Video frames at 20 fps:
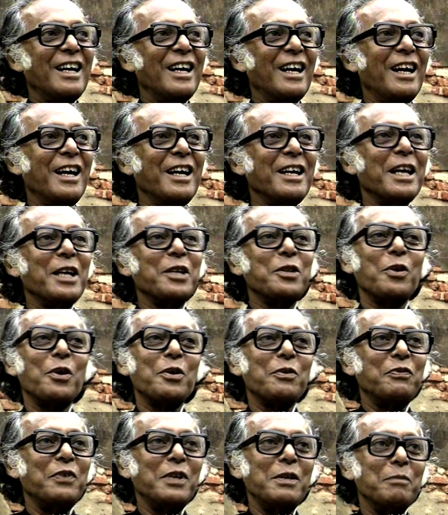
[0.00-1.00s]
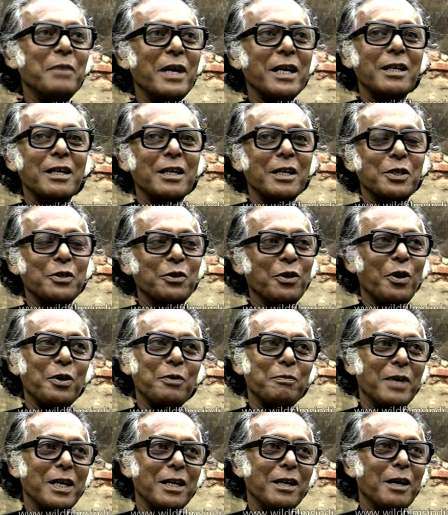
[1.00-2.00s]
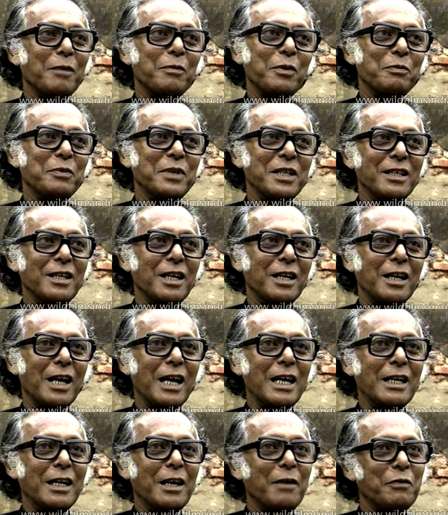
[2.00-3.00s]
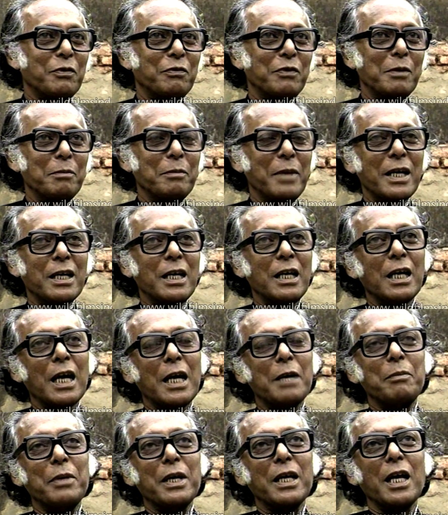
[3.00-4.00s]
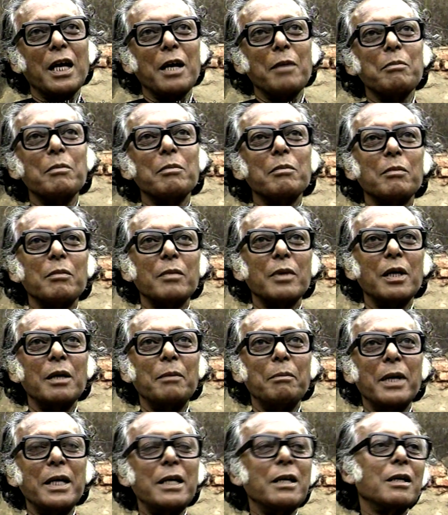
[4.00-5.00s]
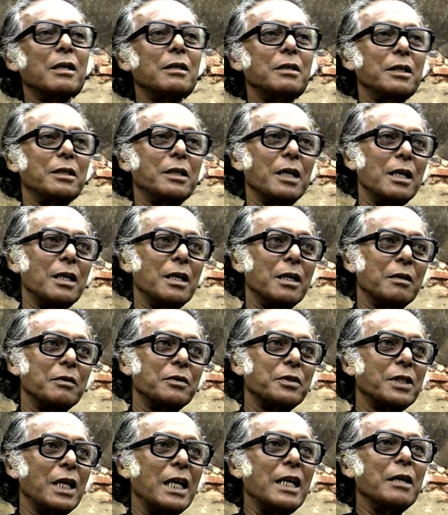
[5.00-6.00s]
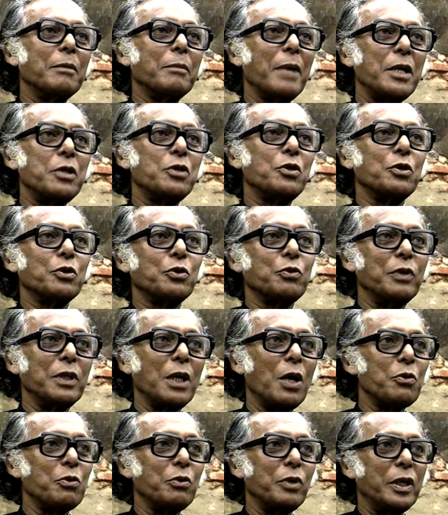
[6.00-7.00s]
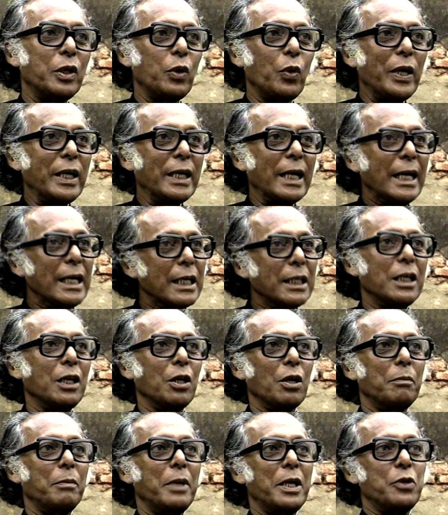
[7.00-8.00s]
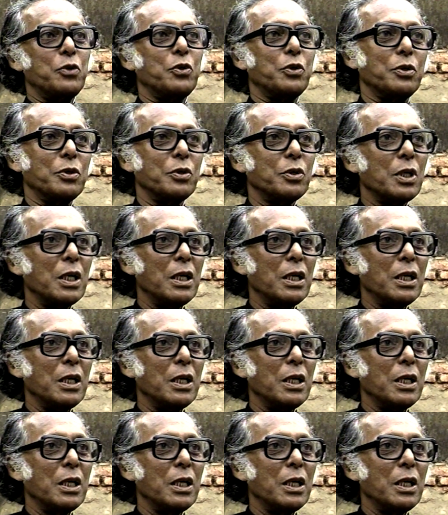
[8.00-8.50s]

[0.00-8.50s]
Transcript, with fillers: And I thought filmmaking is not my cup of tea and I left filmmaking and became a medical detailer, selling medicines without knowing anything of medicine.